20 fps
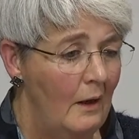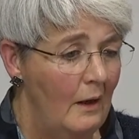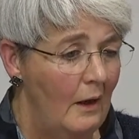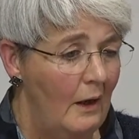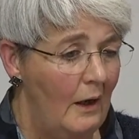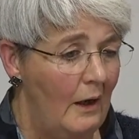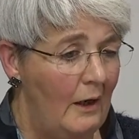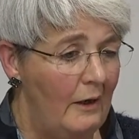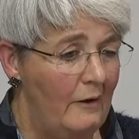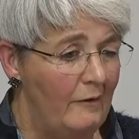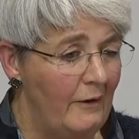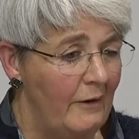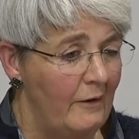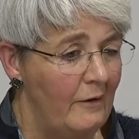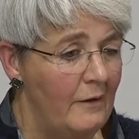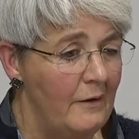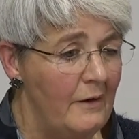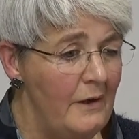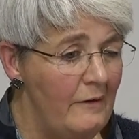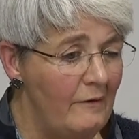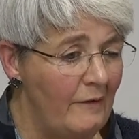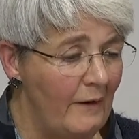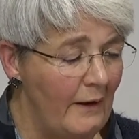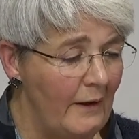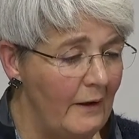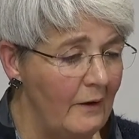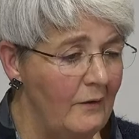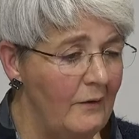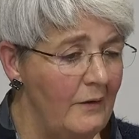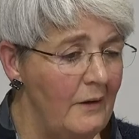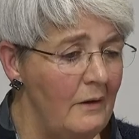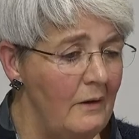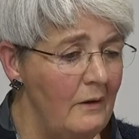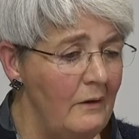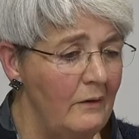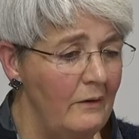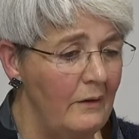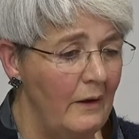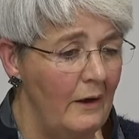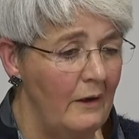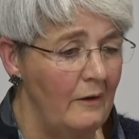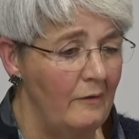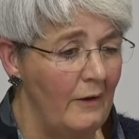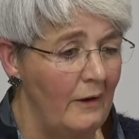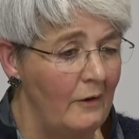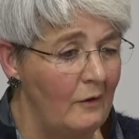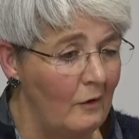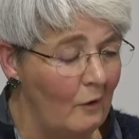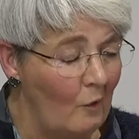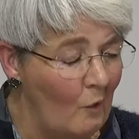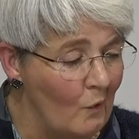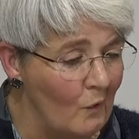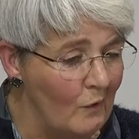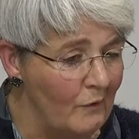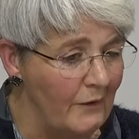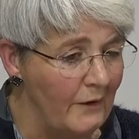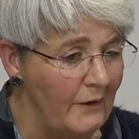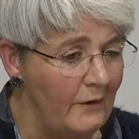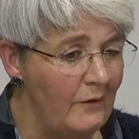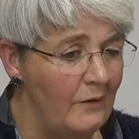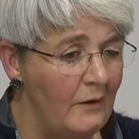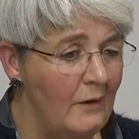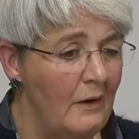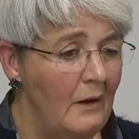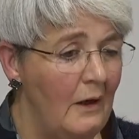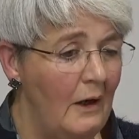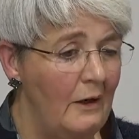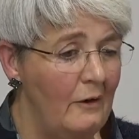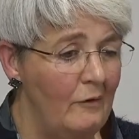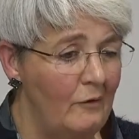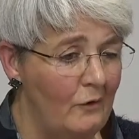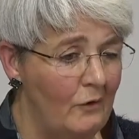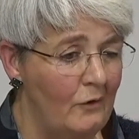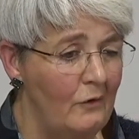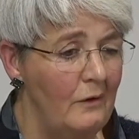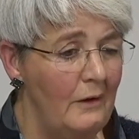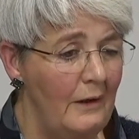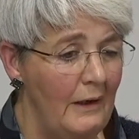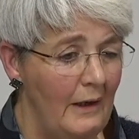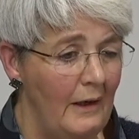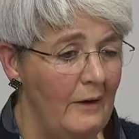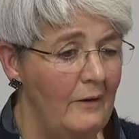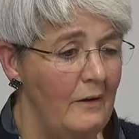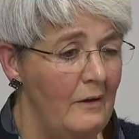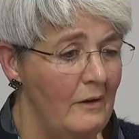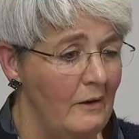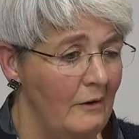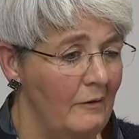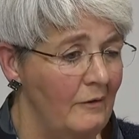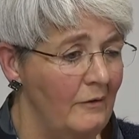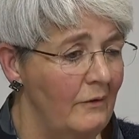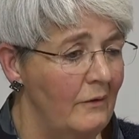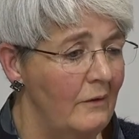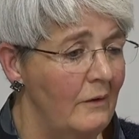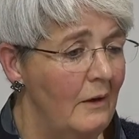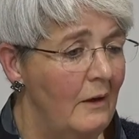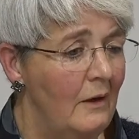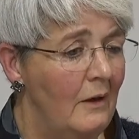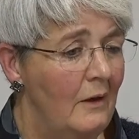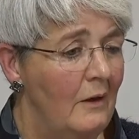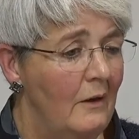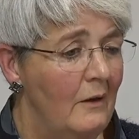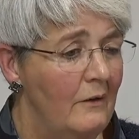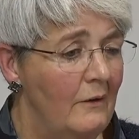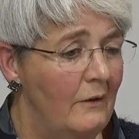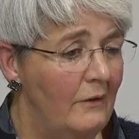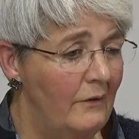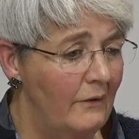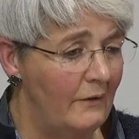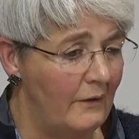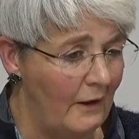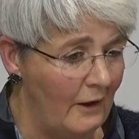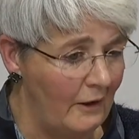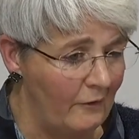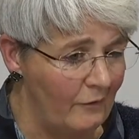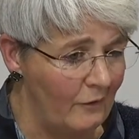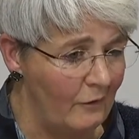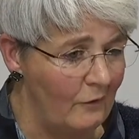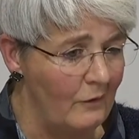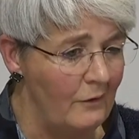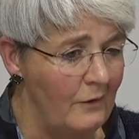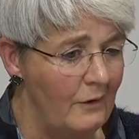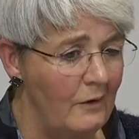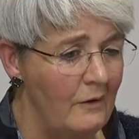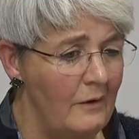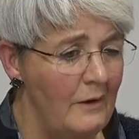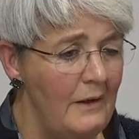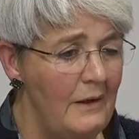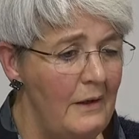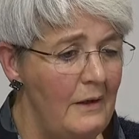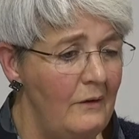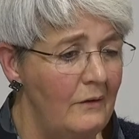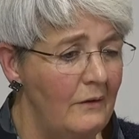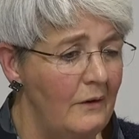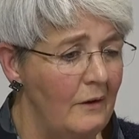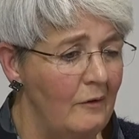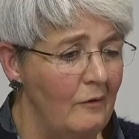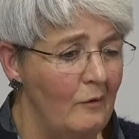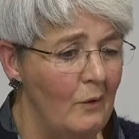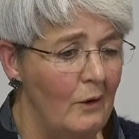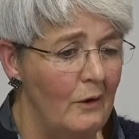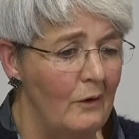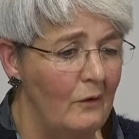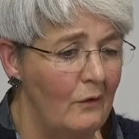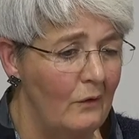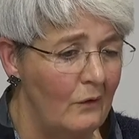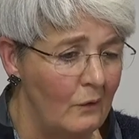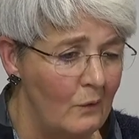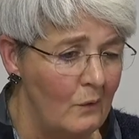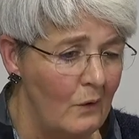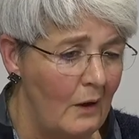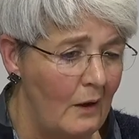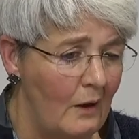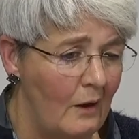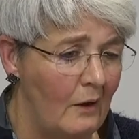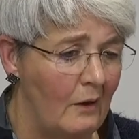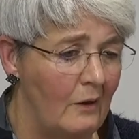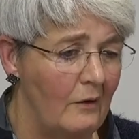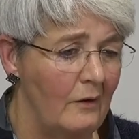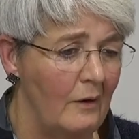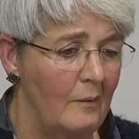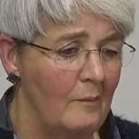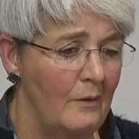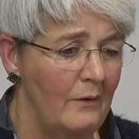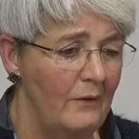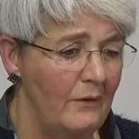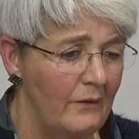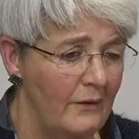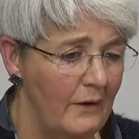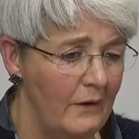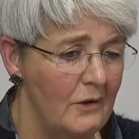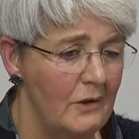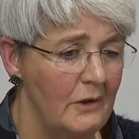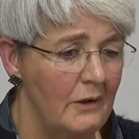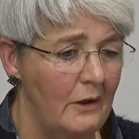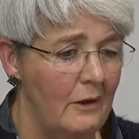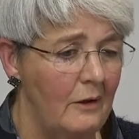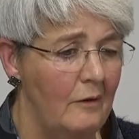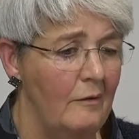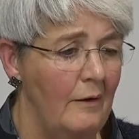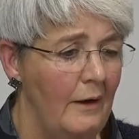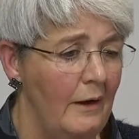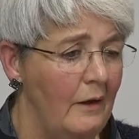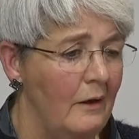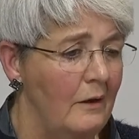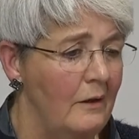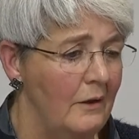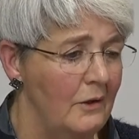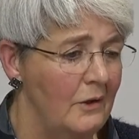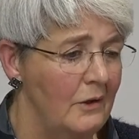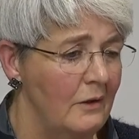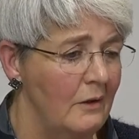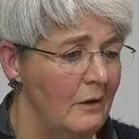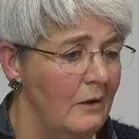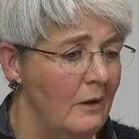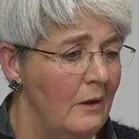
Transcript: I have had 3 vaccines. I have had COVID. I have truly had enough. The staff are on their knees. They have worked so hard and with such little recognition.